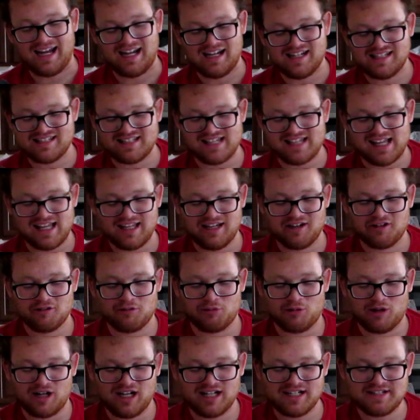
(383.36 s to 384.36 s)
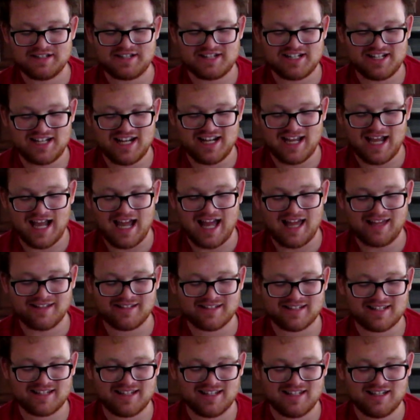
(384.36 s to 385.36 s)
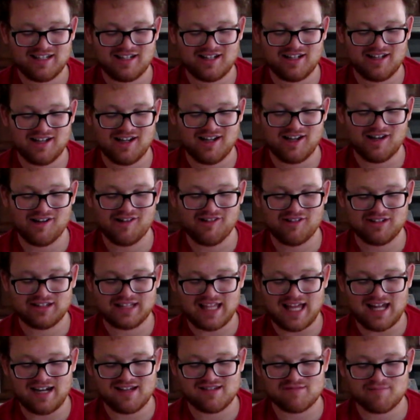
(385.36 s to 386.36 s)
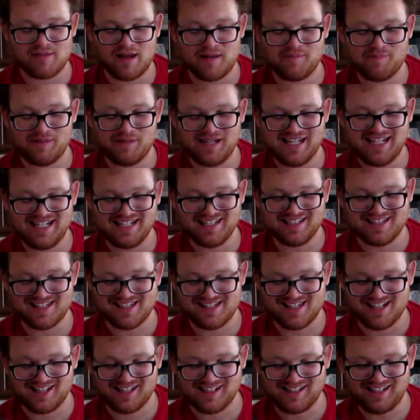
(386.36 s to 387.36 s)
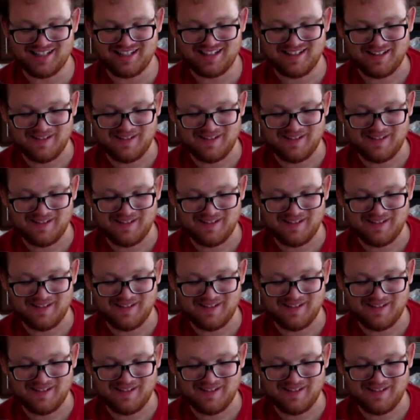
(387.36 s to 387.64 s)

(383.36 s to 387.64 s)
is that your wand? She asked. No, that is my penis, Dolly.